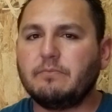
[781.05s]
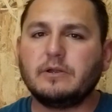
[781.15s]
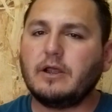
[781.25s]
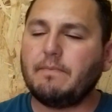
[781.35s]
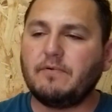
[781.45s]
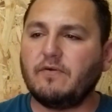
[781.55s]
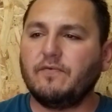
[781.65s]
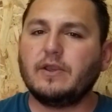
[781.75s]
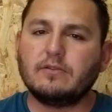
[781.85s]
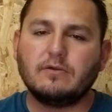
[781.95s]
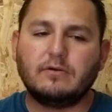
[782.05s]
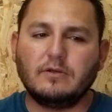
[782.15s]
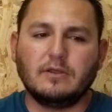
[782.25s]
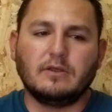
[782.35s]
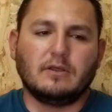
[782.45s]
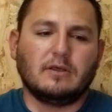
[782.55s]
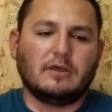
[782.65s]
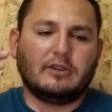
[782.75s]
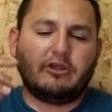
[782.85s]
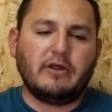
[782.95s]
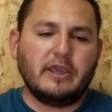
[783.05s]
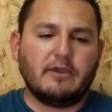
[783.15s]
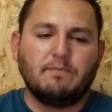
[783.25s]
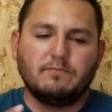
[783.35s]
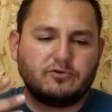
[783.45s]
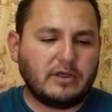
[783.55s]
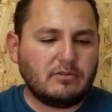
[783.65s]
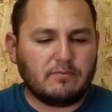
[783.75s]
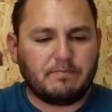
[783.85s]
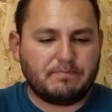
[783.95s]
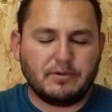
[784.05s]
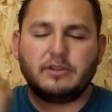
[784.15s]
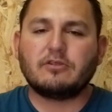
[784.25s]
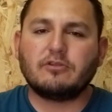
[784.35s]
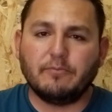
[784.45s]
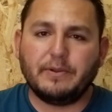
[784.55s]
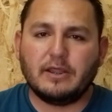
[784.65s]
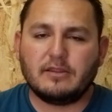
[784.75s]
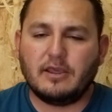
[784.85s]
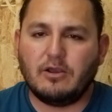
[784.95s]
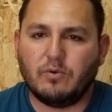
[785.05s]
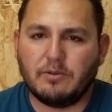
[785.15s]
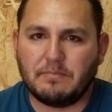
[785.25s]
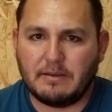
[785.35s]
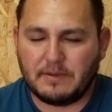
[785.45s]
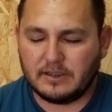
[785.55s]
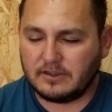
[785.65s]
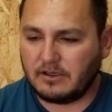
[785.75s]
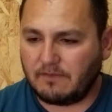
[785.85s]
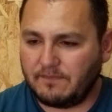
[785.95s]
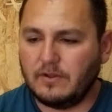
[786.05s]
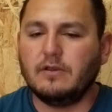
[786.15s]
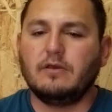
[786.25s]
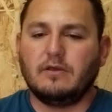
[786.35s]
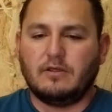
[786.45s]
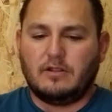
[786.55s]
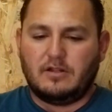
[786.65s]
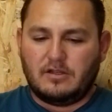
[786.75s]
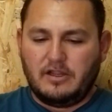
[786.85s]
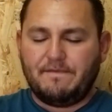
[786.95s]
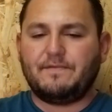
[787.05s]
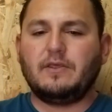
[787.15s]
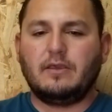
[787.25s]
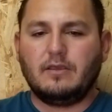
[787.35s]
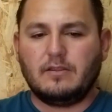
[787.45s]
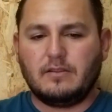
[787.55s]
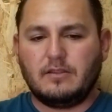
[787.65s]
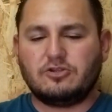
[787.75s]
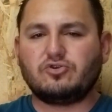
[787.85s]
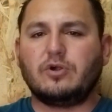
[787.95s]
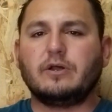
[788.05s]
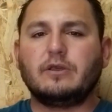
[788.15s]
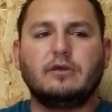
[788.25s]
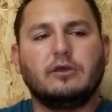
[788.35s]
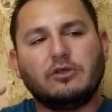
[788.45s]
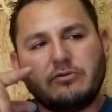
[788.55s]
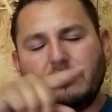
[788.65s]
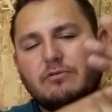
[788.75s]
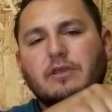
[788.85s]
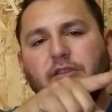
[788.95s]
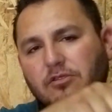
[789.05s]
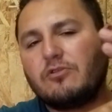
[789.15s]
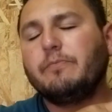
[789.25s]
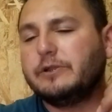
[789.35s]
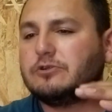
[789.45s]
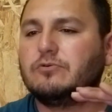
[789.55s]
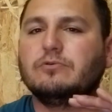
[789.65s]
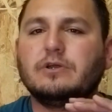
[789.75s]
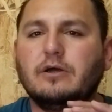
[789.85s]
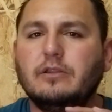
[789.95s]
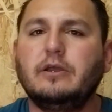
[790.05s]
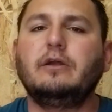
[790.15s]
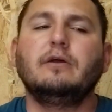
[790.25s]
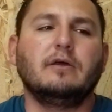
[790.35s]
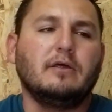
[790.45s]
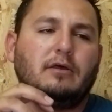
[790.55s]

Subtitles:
them are not perfect. So there I am, trying to put the stupid STI wing by myself. Lifting the trunk. Trying to get the stupid screws on there.